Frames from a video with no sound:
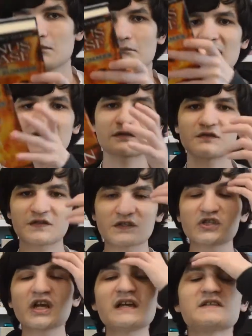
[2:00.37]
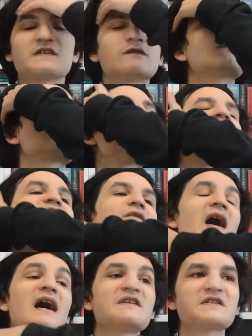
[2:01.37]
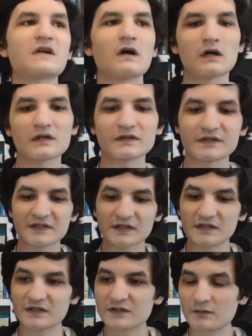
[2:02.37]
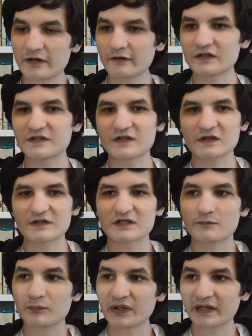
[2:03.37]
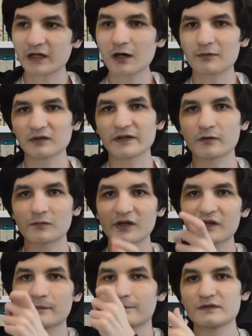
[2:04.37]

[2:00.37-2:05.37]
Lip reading: Magnus Chase and the Gods of Asgard is where it starts to pick up a little bit.